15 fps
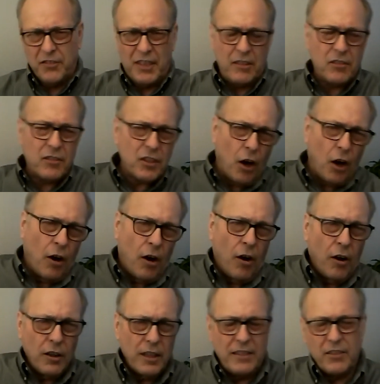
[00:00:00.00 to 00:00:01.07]
He's
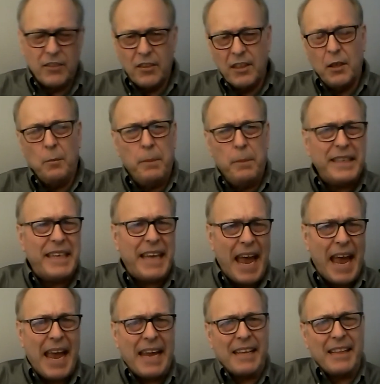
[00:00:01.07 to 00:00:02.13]
tall, he's a little bit
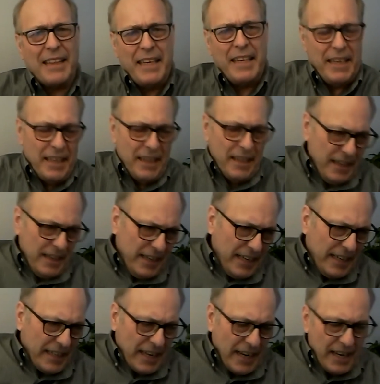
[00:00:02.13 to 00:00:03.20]
gangly.
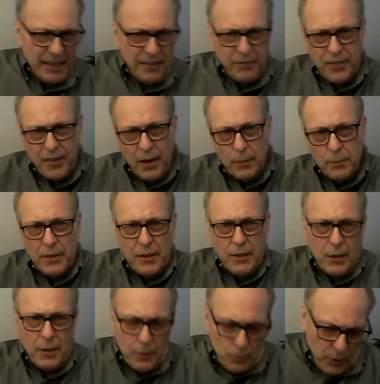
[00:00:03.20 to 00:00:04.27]
He kind of comes into
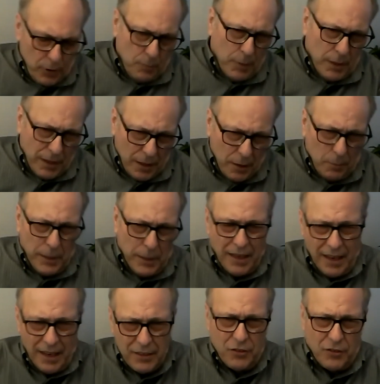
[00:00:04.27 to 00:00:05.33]
the room a little bit
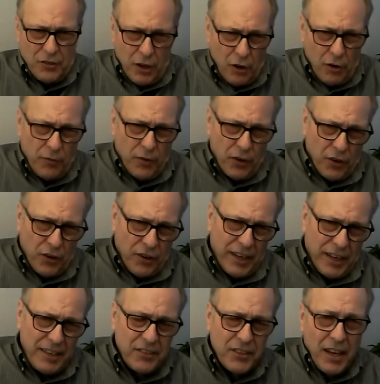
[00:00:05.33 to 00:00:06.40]
hunched over, and
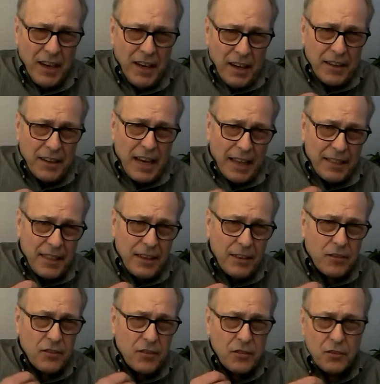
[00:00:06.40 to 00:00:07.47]
he's got
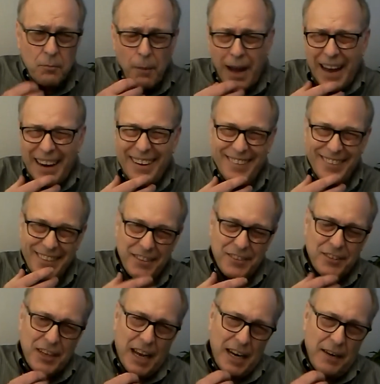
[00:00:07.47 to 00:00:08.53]
this smile
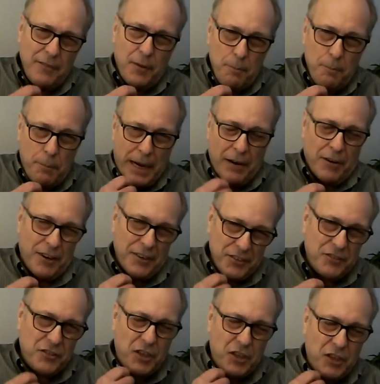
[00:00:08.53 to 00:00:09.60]
that's kind of embarrassed,
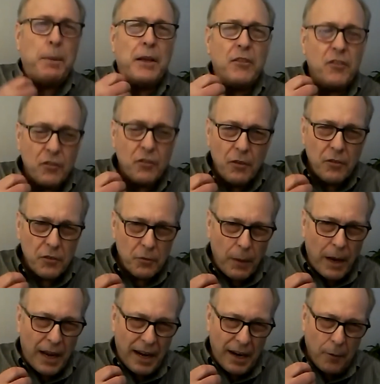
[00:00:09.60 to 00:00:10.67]
sheepish
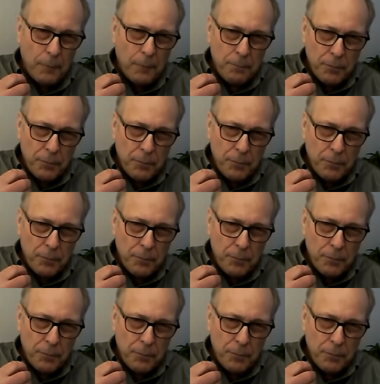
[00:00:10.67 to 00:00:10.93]
smile.